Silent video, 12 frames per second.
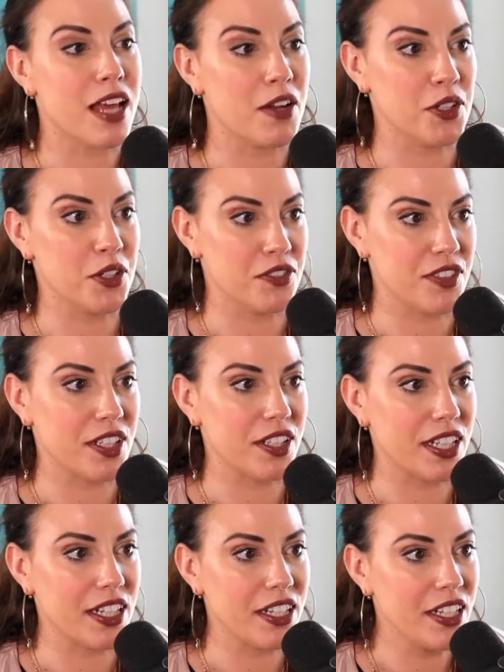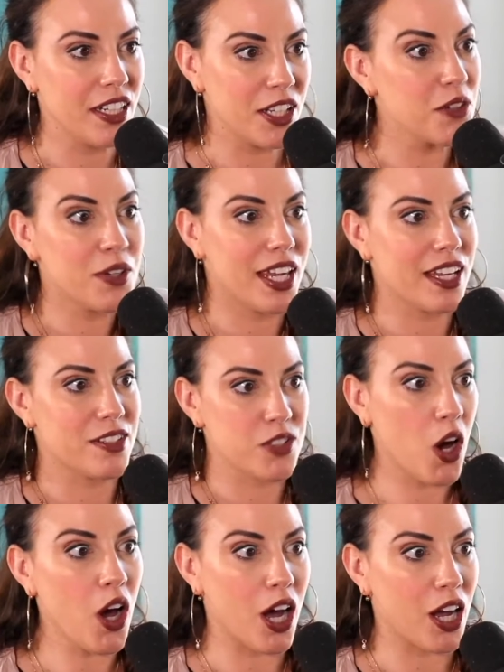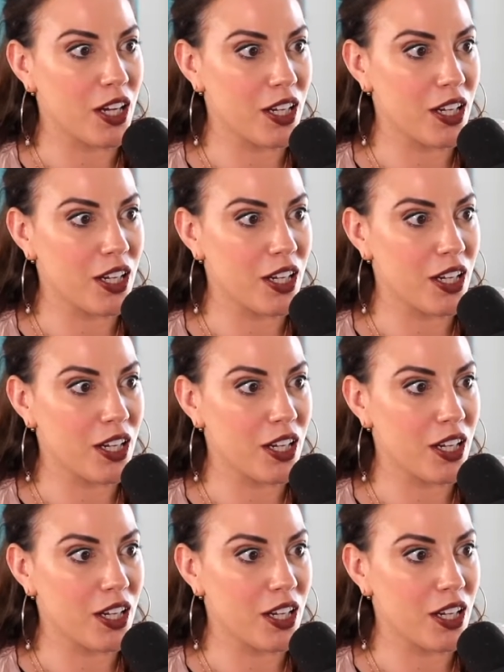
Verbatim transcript: how you're feeling. You can't. Yeah, you can't talk. go to a